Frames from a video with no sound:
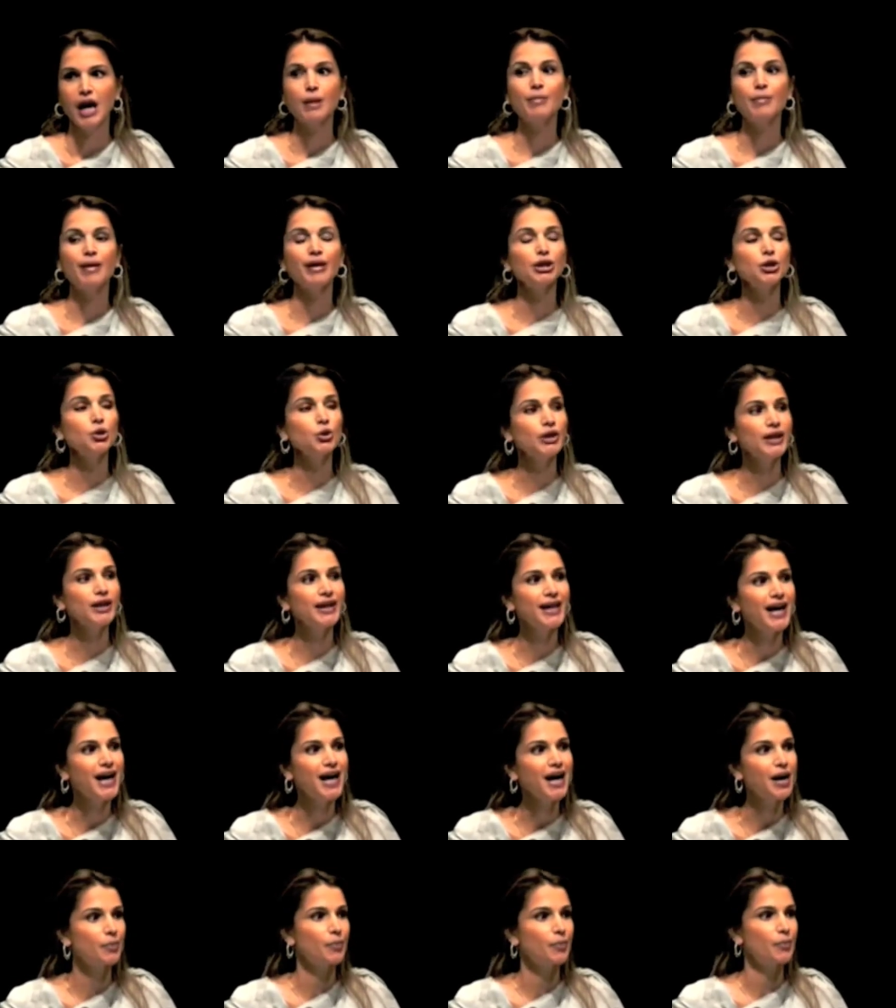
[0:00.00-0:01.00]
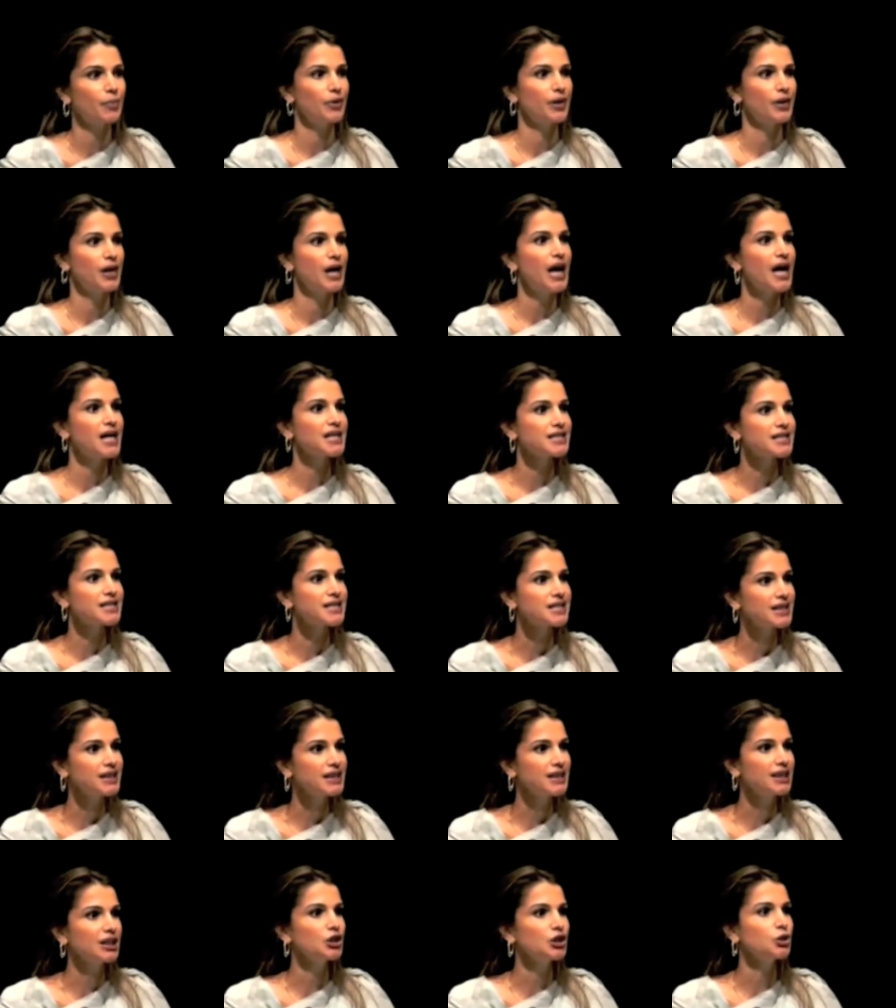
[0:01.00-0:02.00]
about looking up and
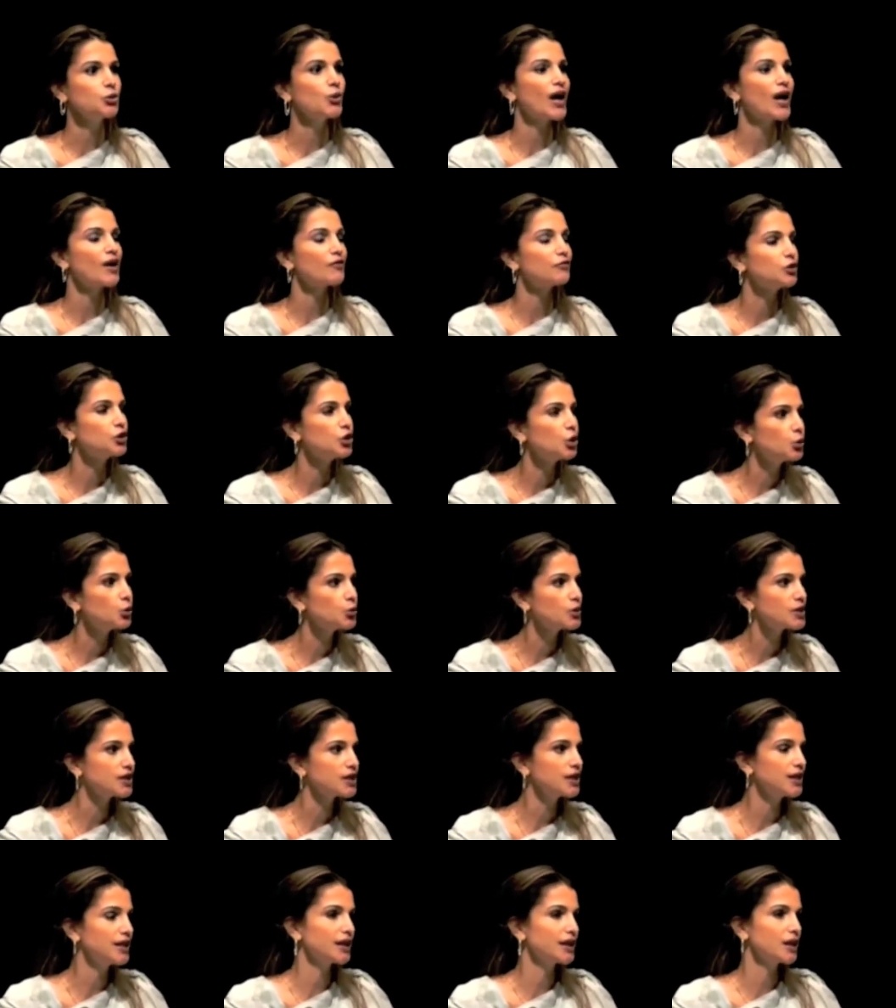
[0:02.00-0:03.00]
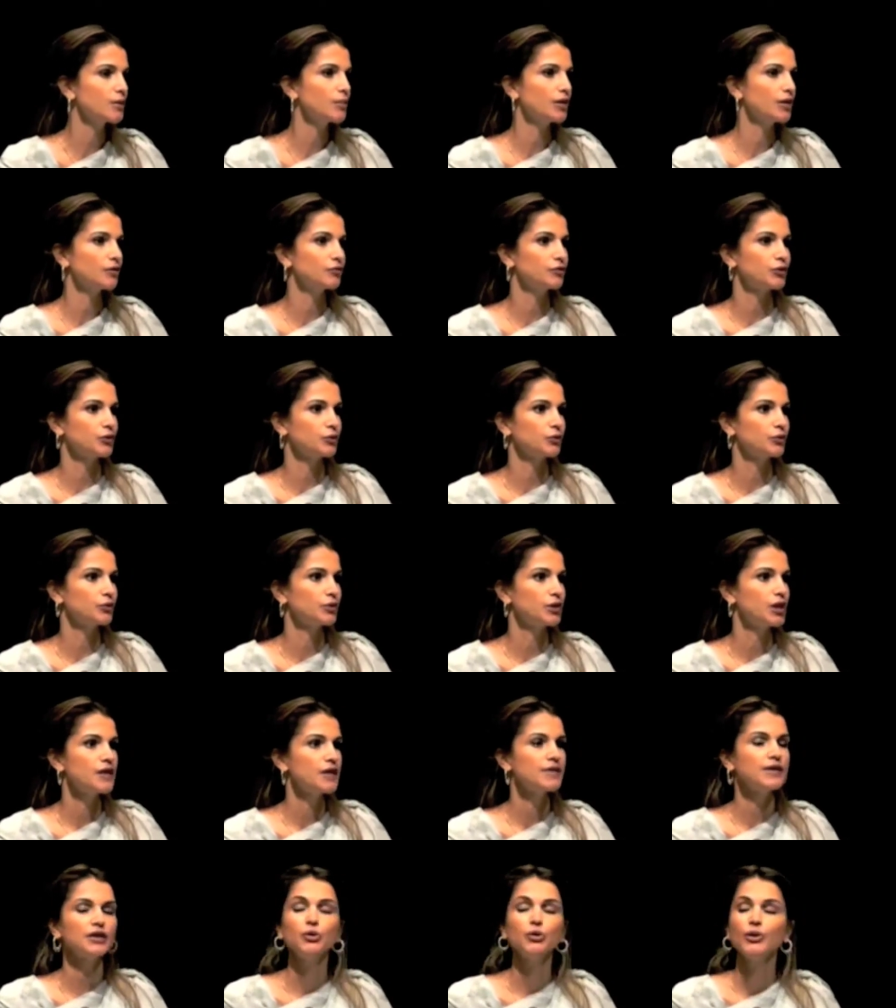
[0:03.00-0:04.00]
seeing you have no ceiling above you,
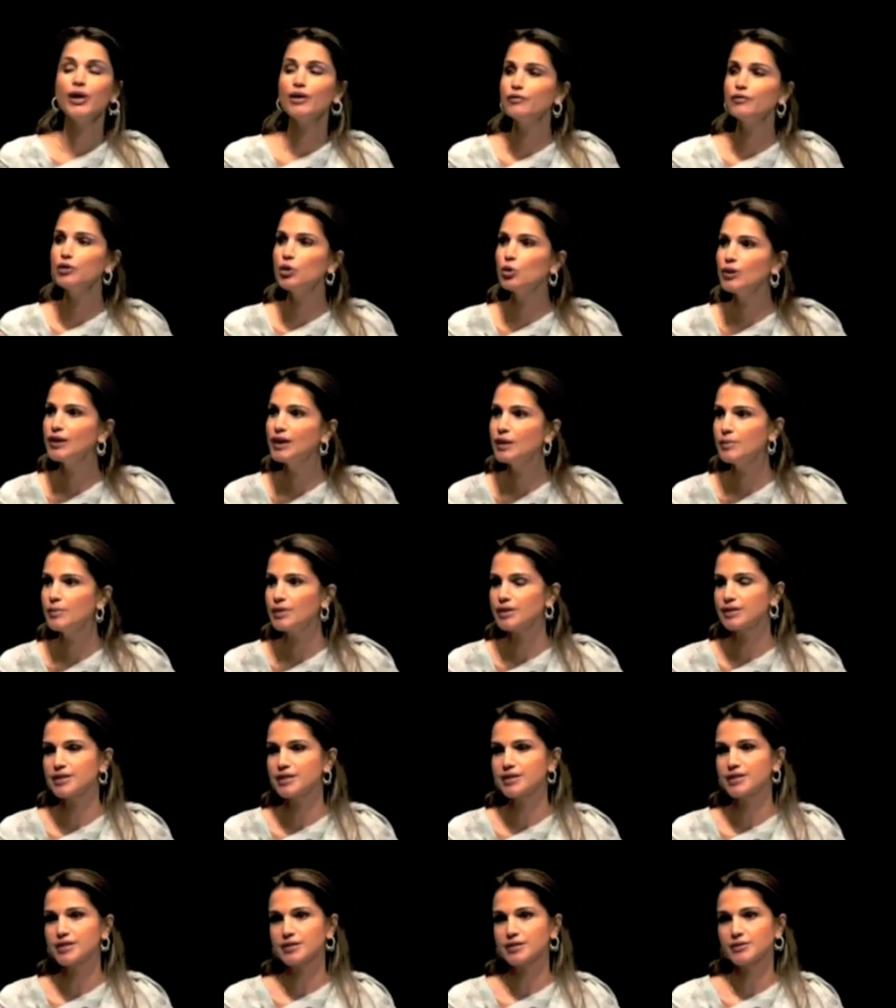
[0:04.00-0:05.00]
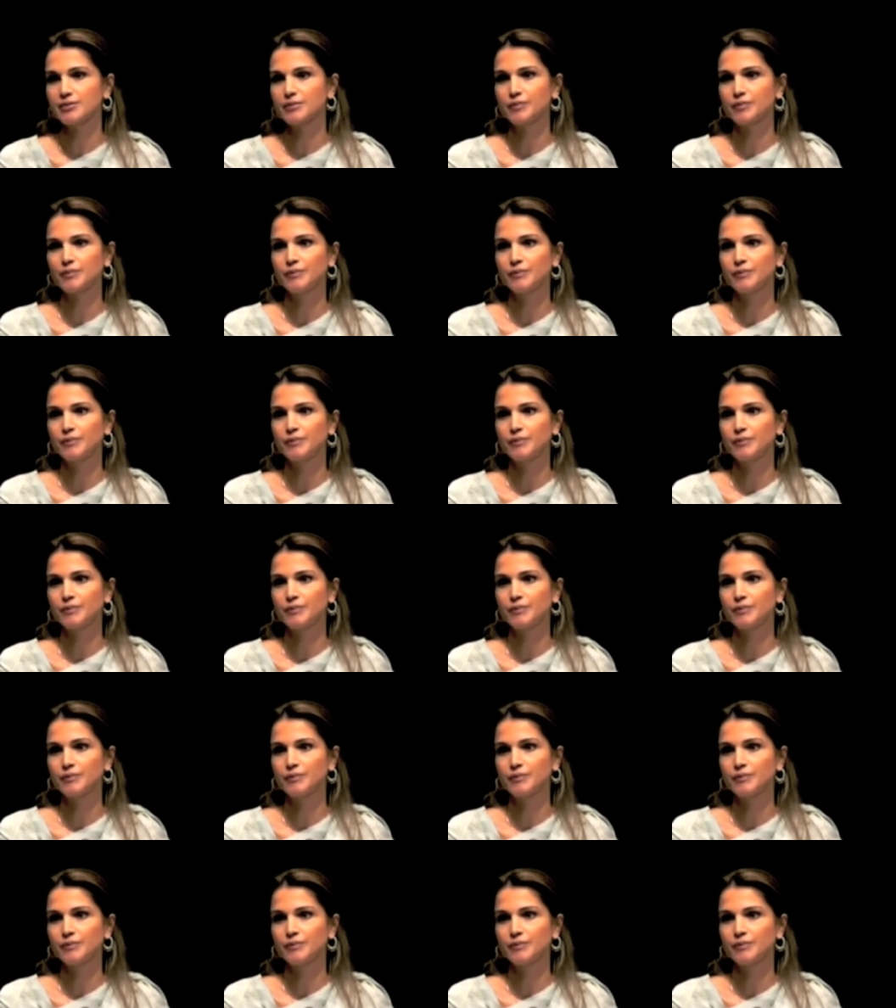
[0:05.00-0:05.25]
that you have no limits.